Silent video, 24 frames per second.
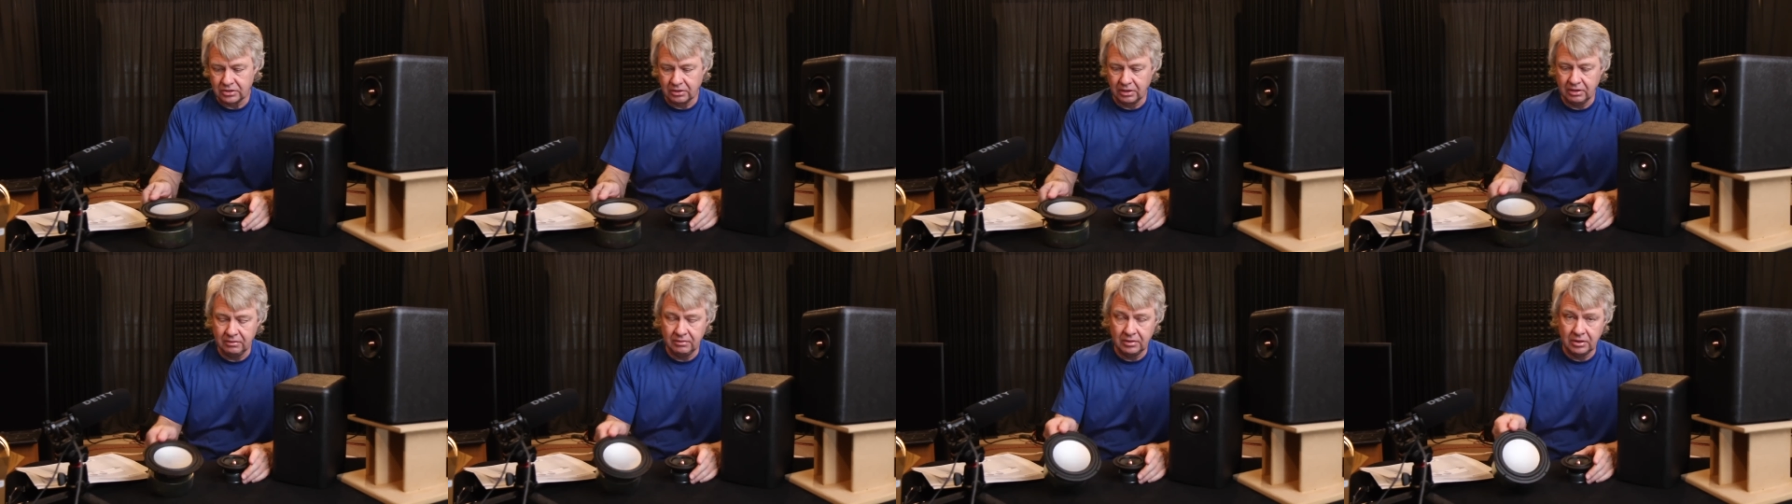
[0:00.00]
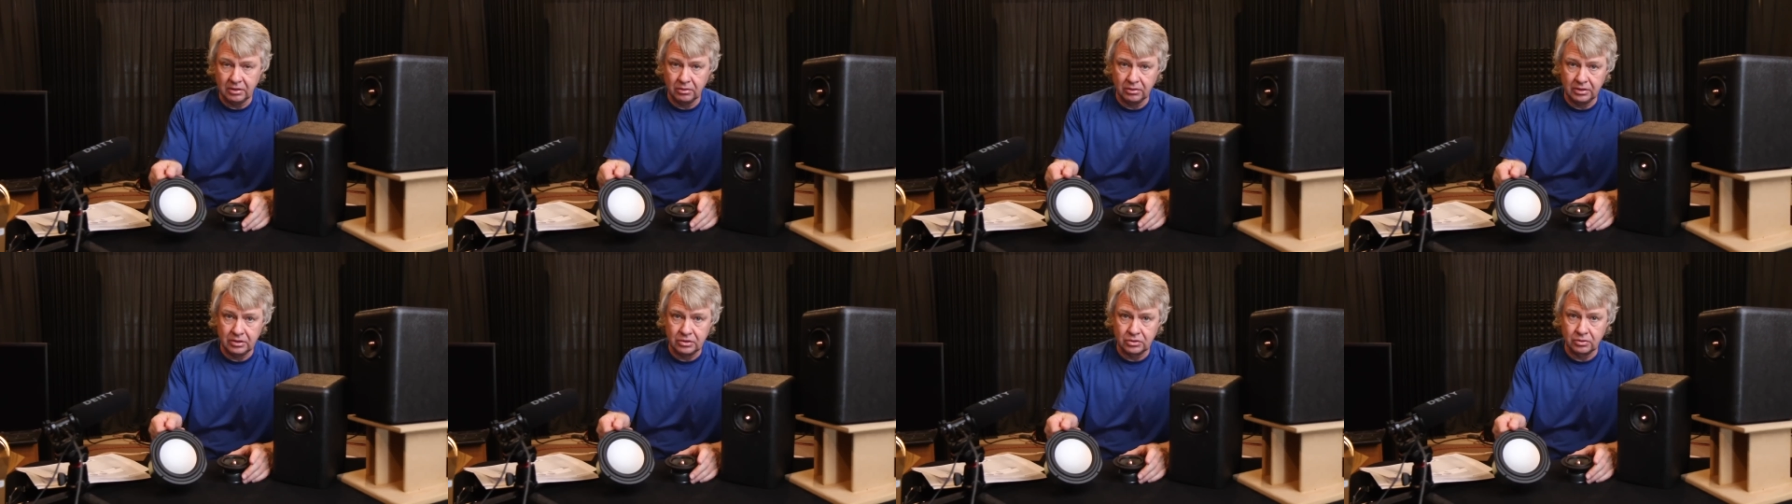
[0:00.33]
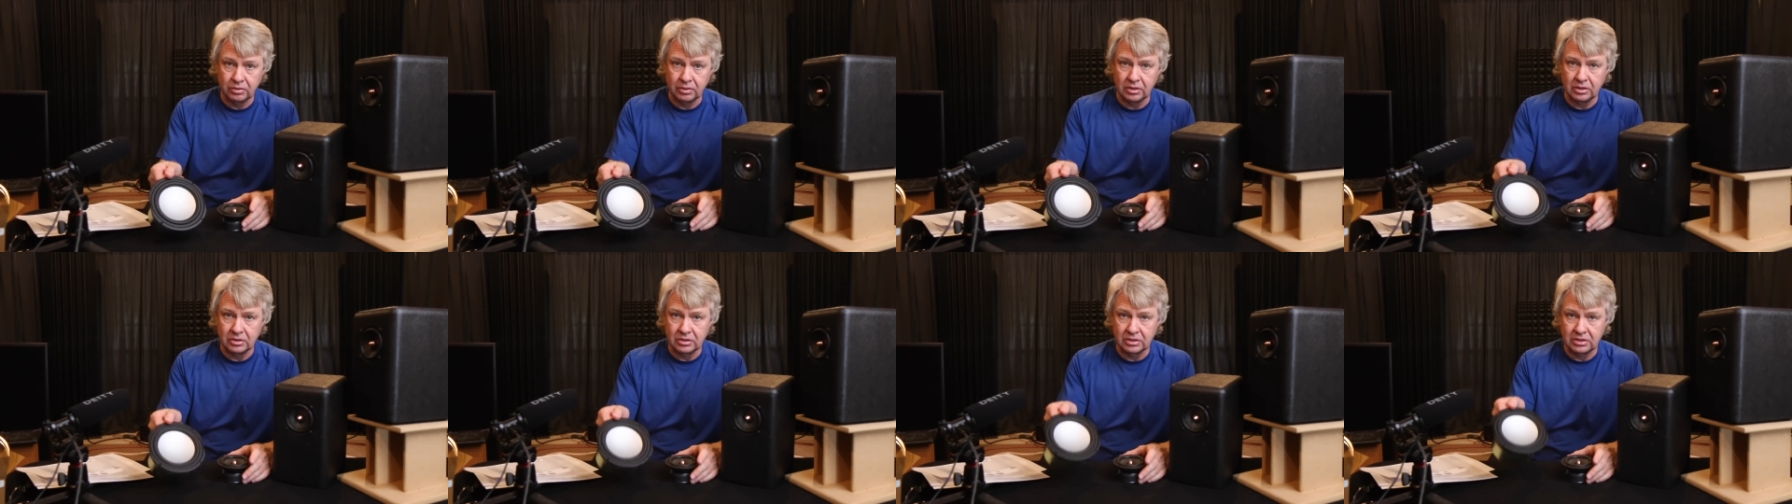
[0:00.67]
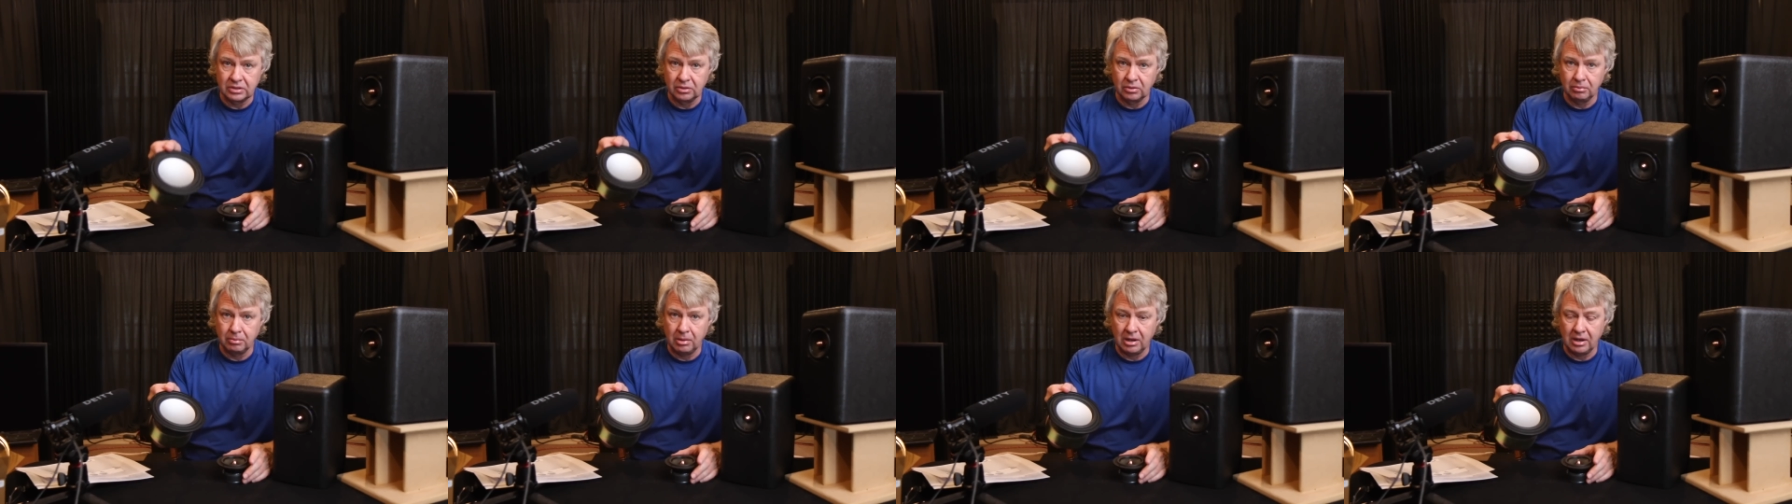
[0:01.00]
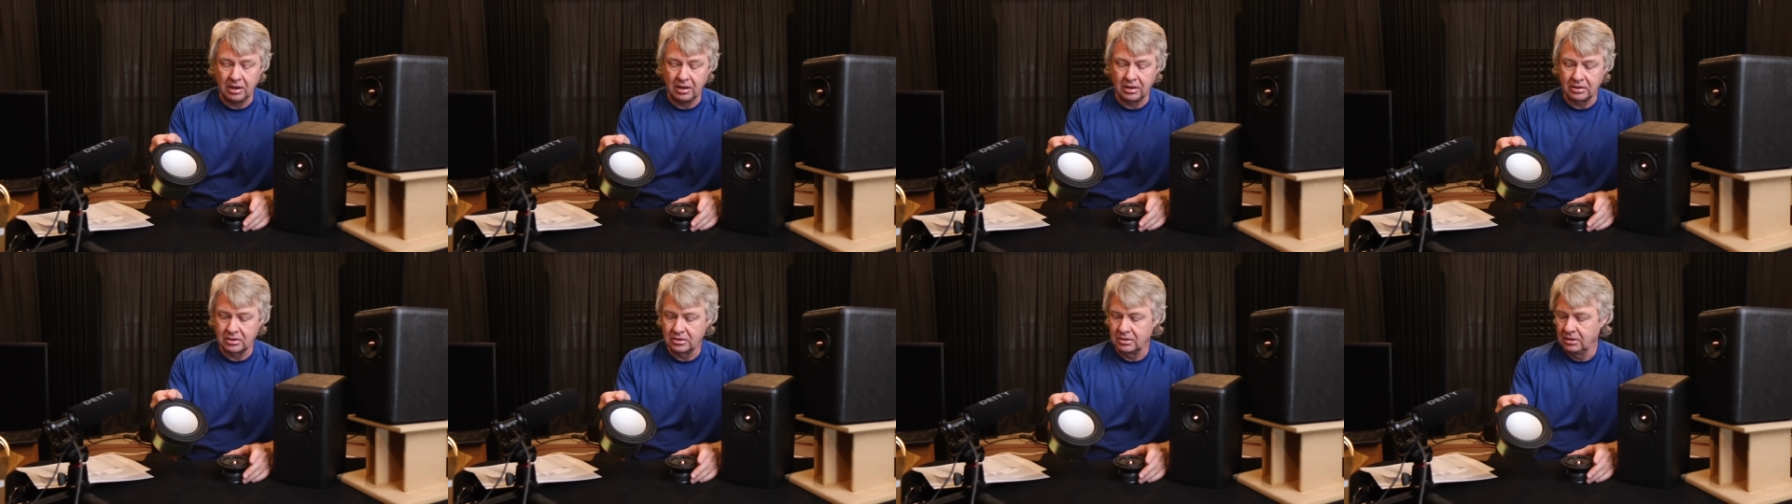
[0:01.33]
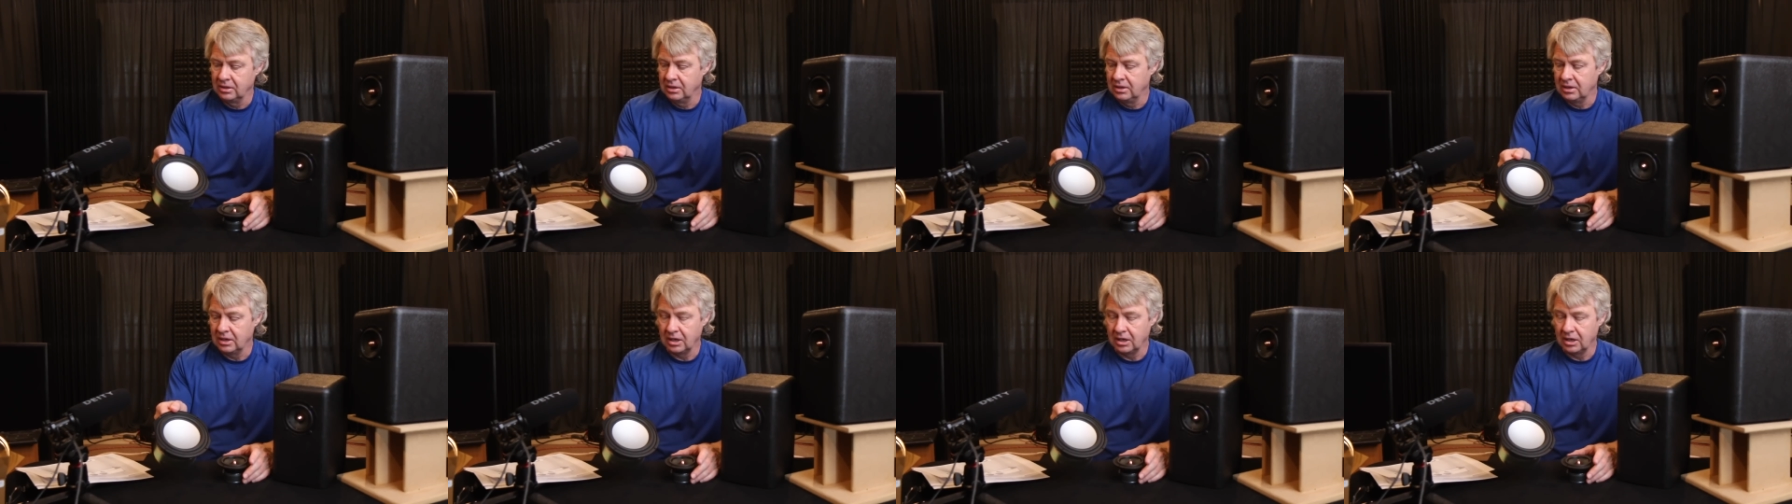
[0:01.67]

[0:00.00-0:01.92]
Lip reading: So even though these are in a sealed box